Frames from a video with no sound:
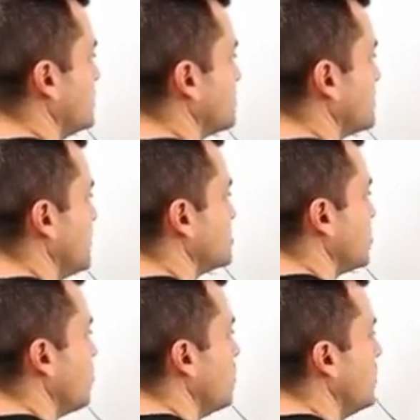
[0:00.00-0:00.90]
You see what I'm saying?
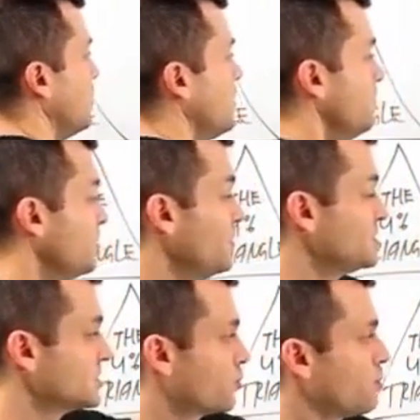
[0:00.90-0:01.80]
So
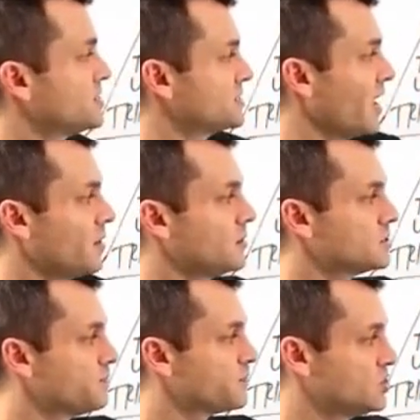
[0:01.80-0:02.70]
between just 3
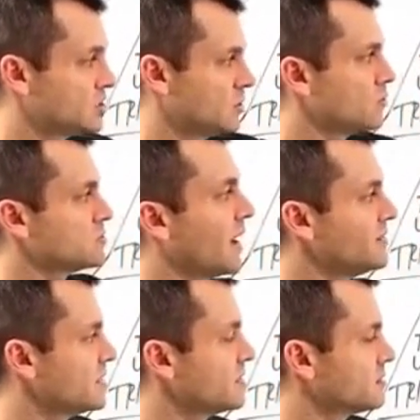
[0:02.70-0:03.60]
sales, just those
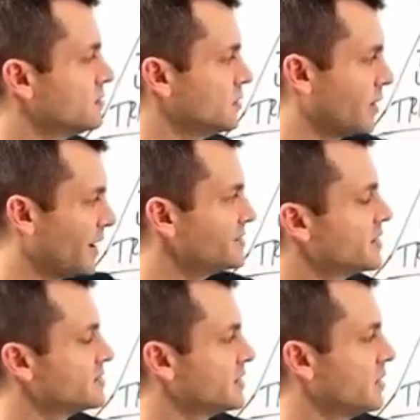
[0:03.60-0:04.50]

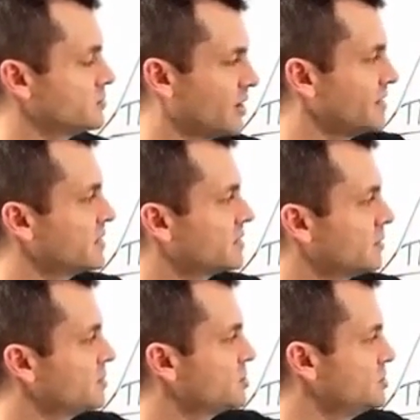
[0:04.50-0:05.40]
high-ticket sales or high-ticket
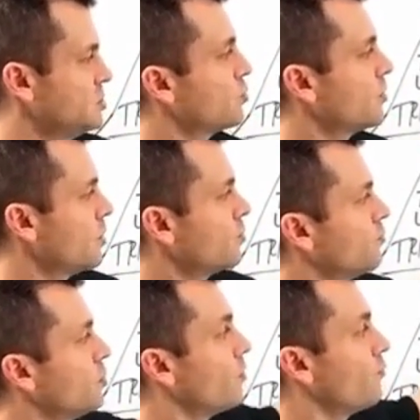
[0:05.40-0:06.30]
commissions, you're
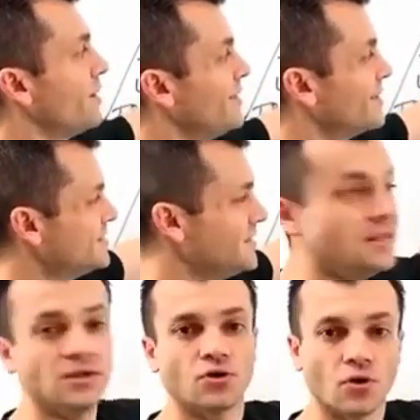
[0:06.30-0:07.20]
already
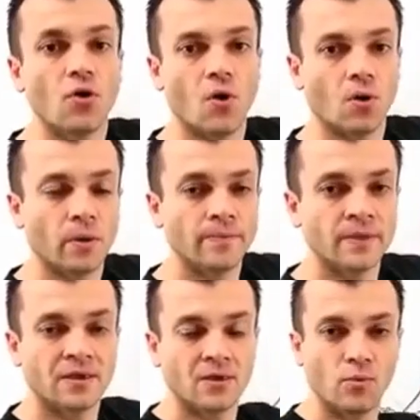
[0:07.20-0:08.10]
exceeding your goal
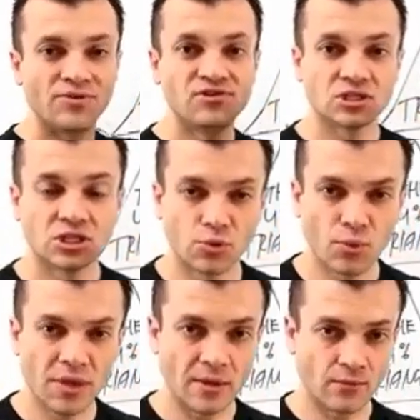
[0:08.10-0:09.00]
with just
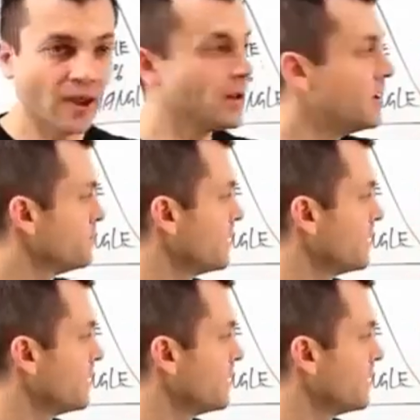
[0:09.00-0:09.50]
3, right?